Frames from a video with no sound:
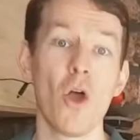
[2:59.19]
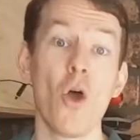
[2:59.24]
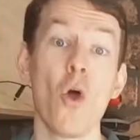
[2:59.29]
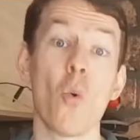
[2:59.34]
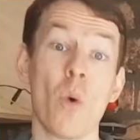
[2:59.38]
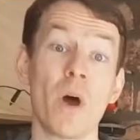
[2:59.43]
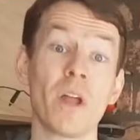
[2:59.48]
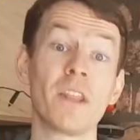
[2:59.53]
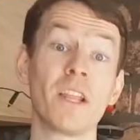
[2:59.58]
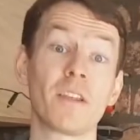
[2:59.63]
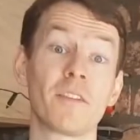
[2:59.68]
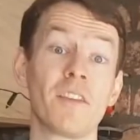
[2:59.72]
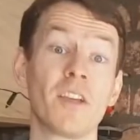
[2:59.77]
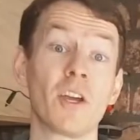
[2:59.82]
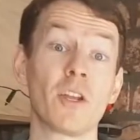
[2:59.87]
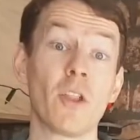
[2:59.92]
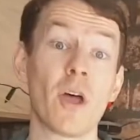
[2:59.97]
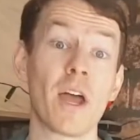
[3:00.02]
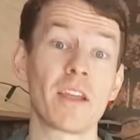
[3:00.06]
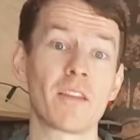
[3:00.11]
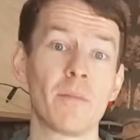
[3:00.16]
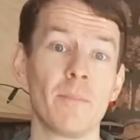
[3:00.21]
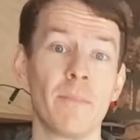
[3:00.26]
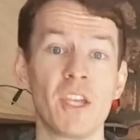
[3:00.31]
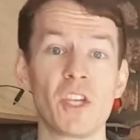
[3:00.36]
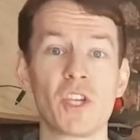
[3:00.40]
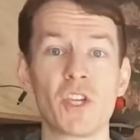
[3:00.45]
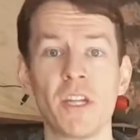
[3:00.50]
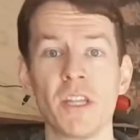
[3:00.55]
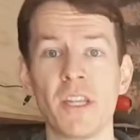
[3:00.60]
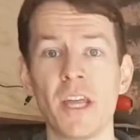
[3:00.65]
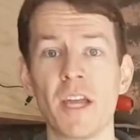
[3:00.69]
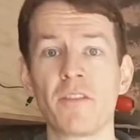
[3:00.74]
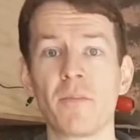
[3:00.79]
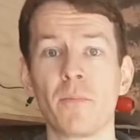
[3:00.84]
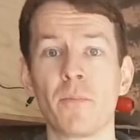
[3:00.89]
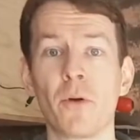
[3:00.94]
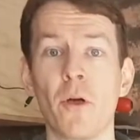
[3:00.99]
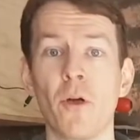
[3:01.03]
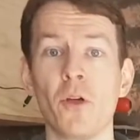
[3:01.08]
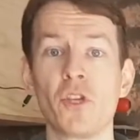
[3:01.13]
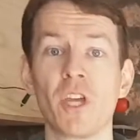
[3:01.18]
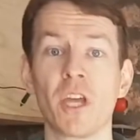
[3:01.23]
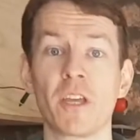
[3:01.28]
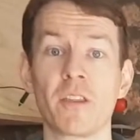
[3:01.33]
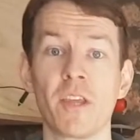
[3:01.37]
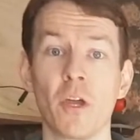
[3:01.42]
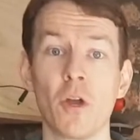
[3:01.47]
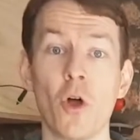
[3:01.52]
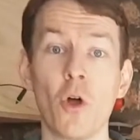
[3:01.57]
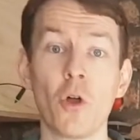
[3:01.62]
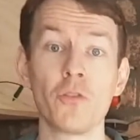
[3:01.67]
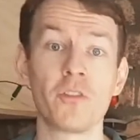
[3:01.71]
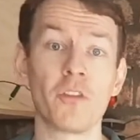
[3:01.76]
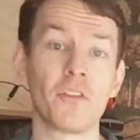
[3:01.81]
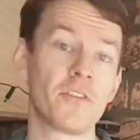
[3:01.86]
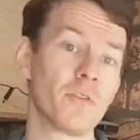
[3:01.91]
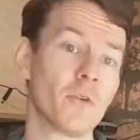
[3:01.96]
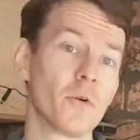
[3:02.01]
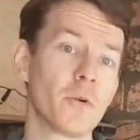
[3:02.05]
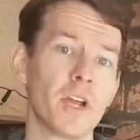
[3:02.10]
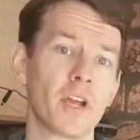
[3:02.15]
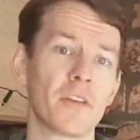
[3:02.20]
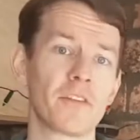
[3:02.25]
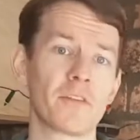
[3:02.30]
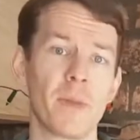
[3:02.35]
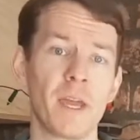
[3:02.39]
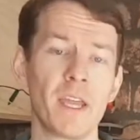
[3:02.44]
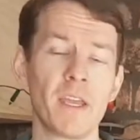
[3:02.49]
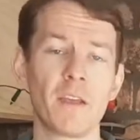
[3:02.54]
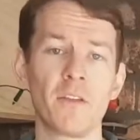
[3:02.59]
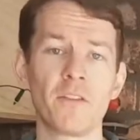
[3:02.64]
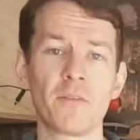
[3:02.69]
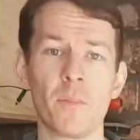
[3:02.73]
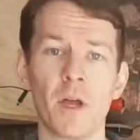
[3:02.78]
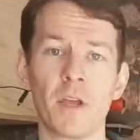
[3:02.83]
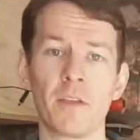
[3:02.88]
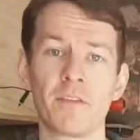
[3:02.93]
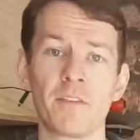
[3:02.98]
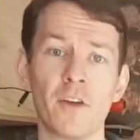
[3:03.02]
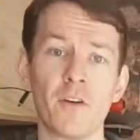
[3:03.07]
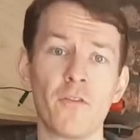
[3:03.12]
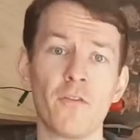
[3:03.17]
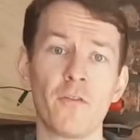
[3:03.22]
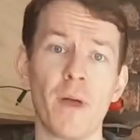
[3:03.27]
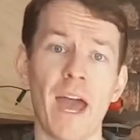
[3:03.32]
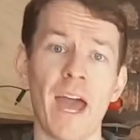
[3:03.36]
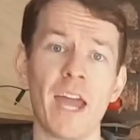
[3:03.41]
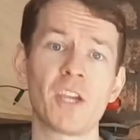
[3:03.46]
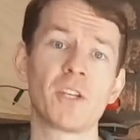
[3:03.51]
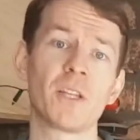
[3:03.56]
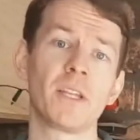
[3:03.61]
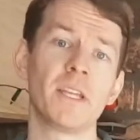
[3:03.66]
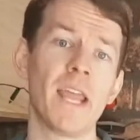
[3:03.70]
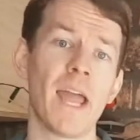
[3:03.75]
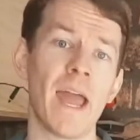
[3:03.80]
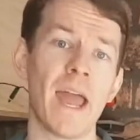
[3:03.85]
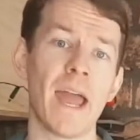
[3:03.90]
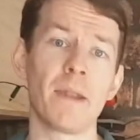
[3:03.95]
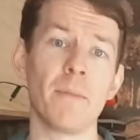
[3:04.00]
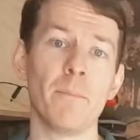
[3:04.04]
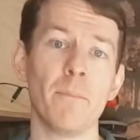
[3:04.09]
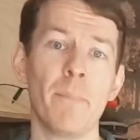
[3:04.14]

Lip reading: One last thing I'd like to mention, and that's a project that Oz Sawdust Makers, myself, Ashley and